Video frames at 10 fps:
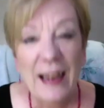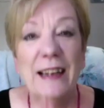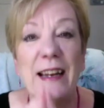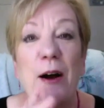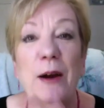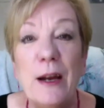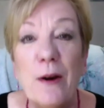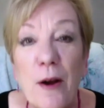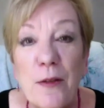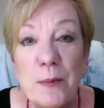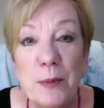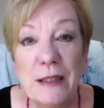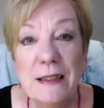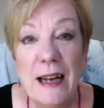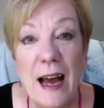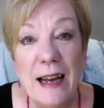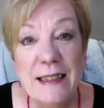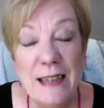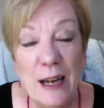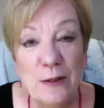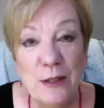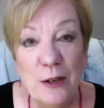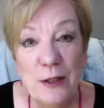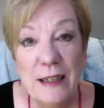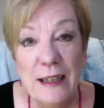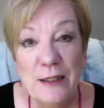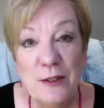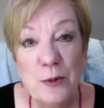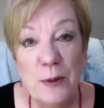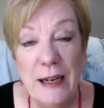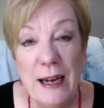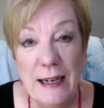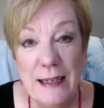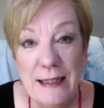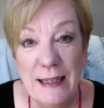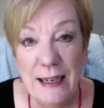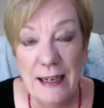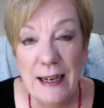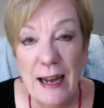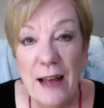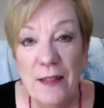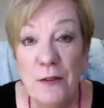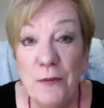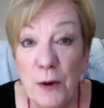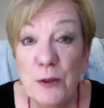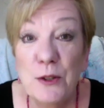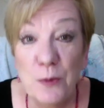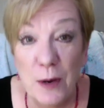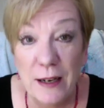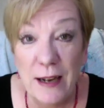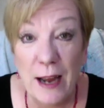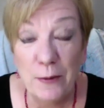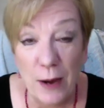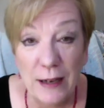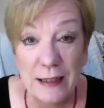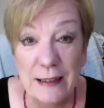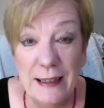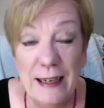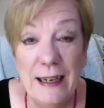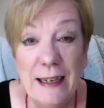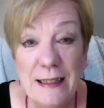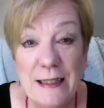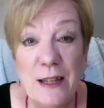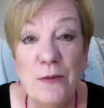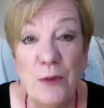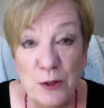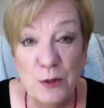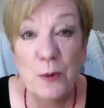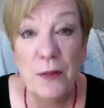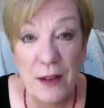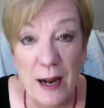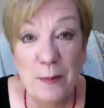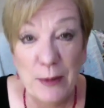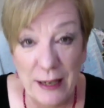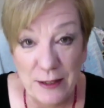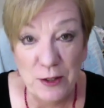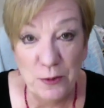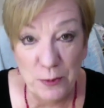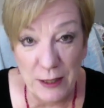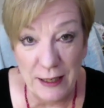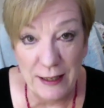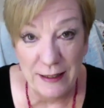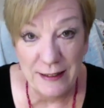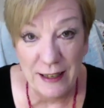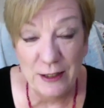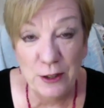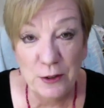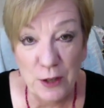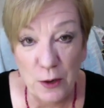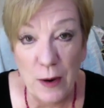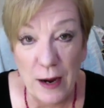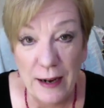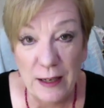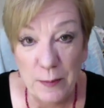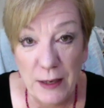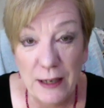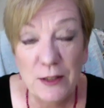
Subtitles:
Now, here are the books that I downloaded in 2018, and the first one, ironically, is the first one that I plan to read, and you'll know why in a minute.